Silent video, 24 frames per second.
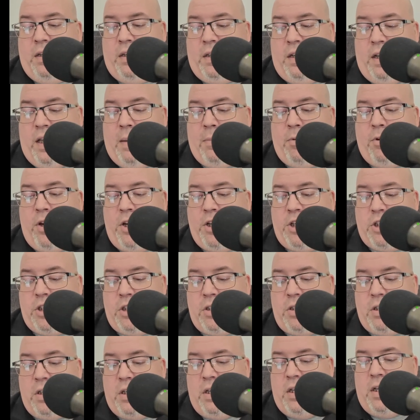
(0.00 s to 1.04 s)

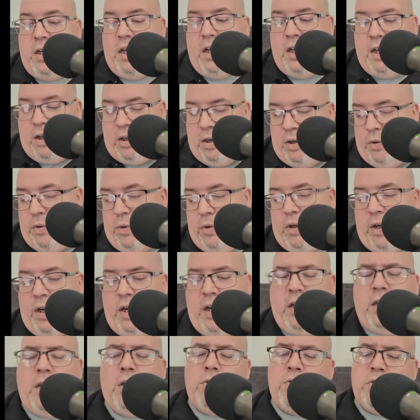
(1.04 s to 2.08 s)
collaboration include,
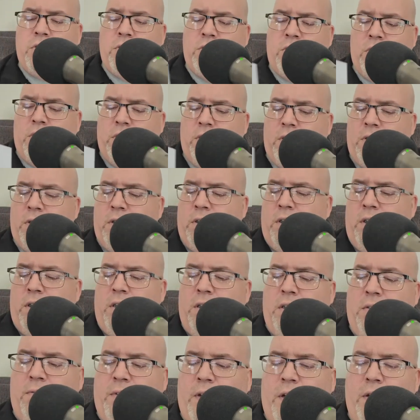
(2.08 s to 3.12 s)
and it goes into the
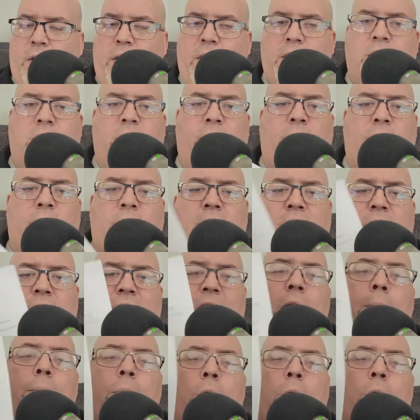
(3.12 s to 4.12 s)
various different things, and I'll